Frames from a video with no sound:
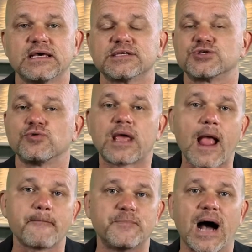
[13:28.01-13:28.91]
So you
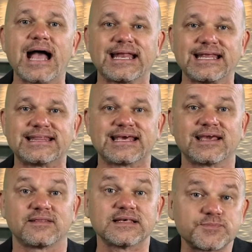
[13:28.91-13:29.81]
can't buy
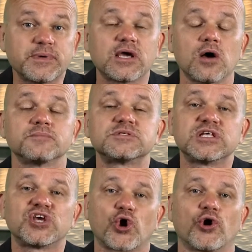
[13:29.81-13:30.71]
anything. This becomes
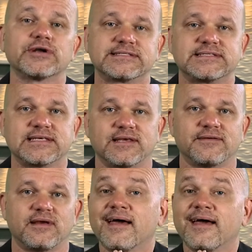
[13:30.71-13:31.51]
the currency